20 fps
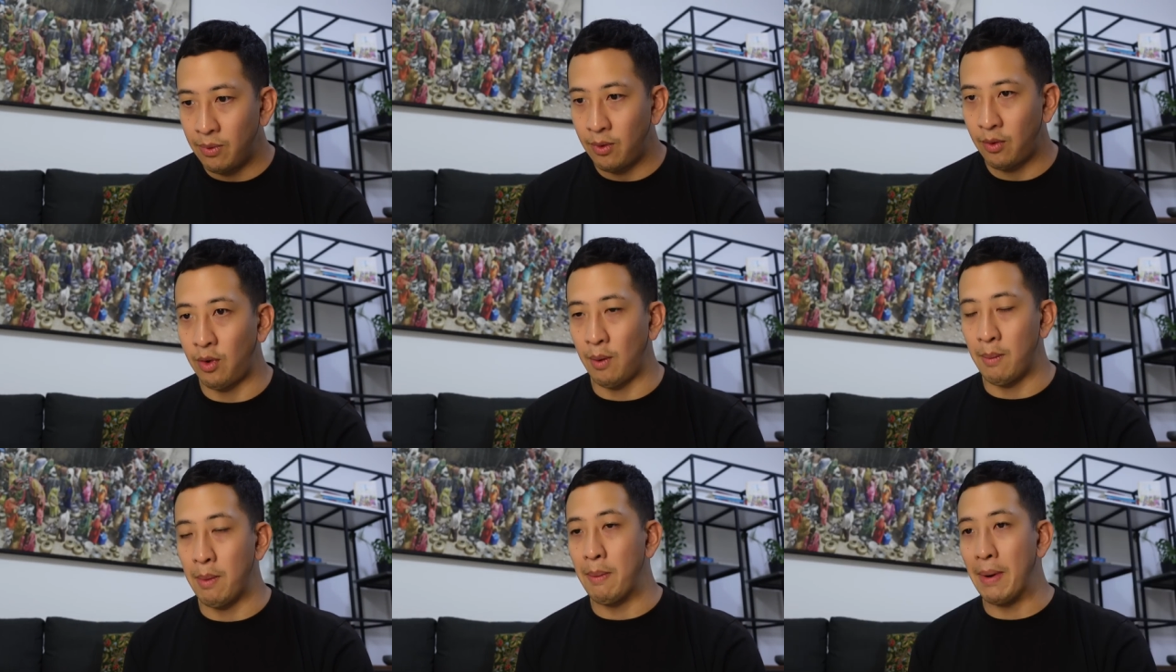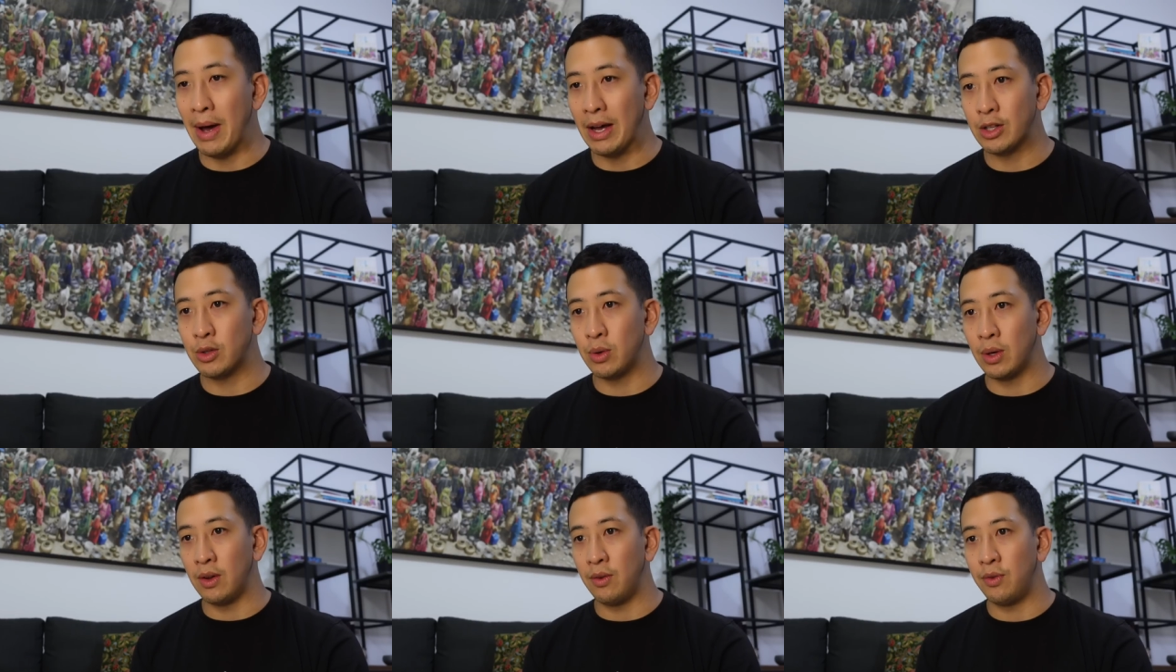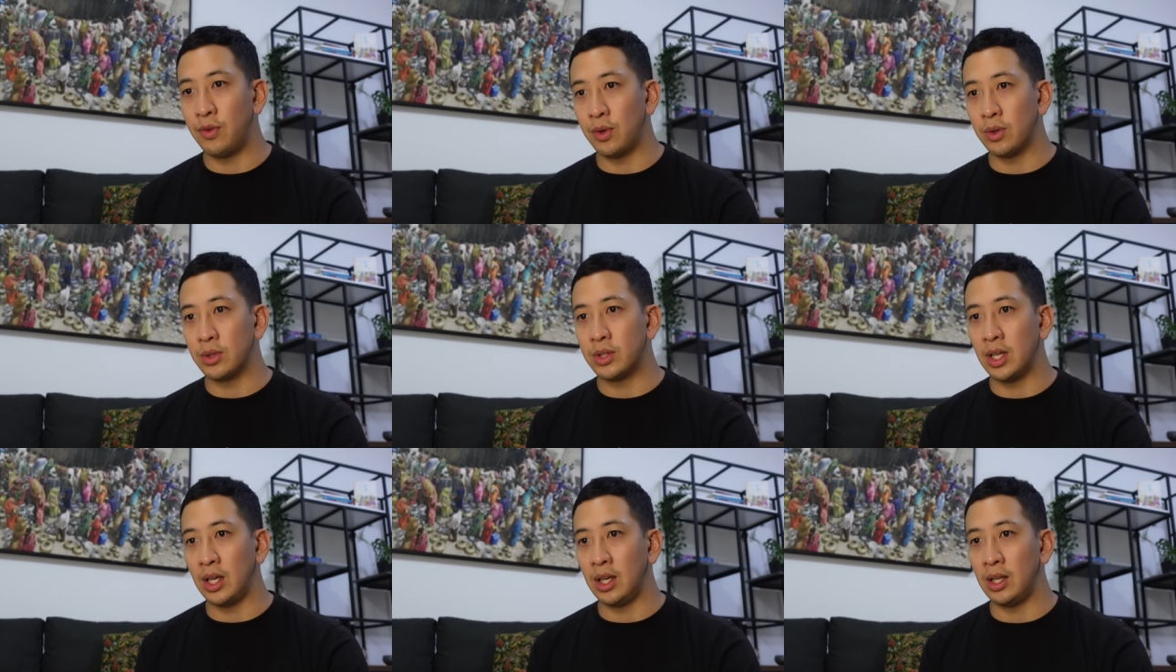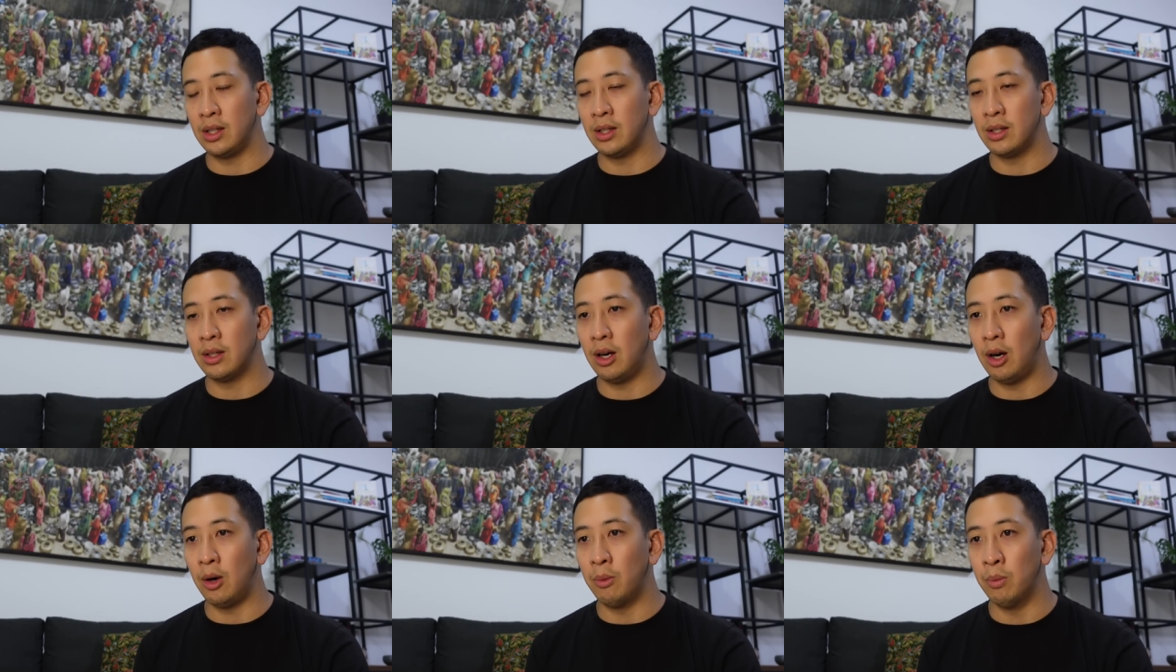from about twenty
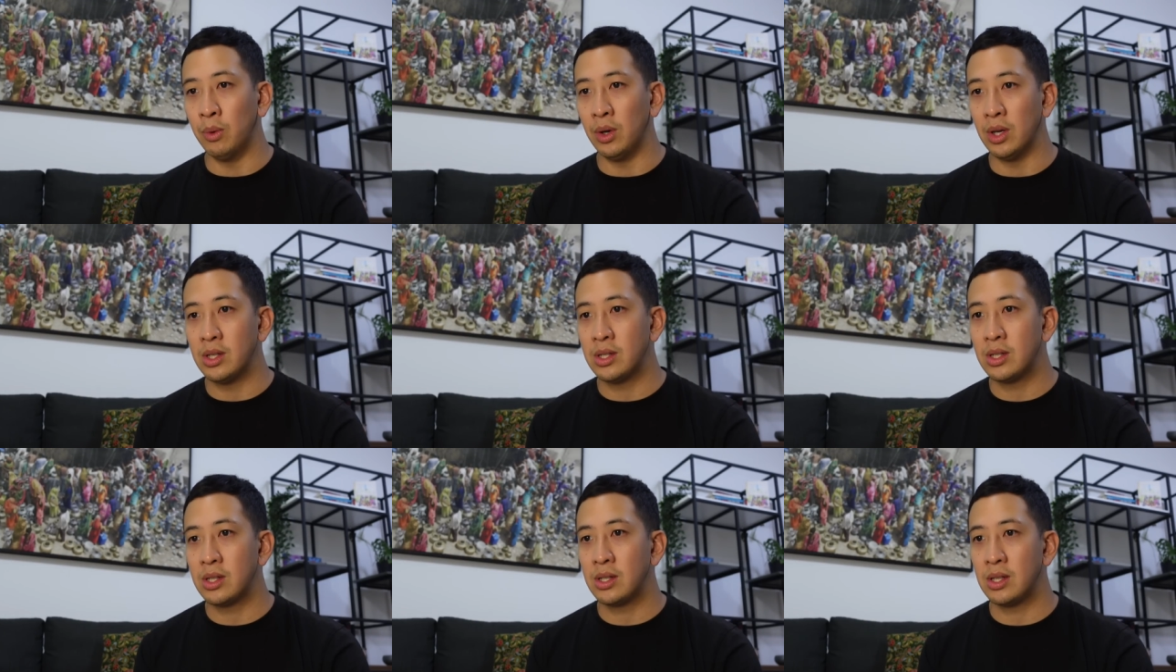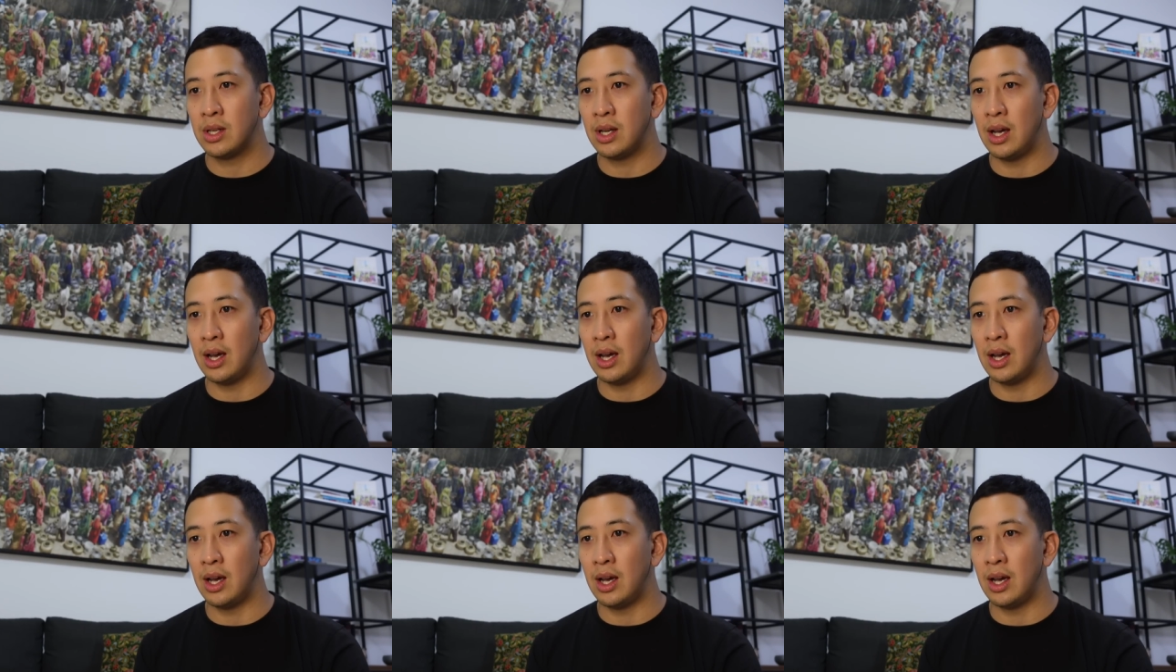fourteen onwards.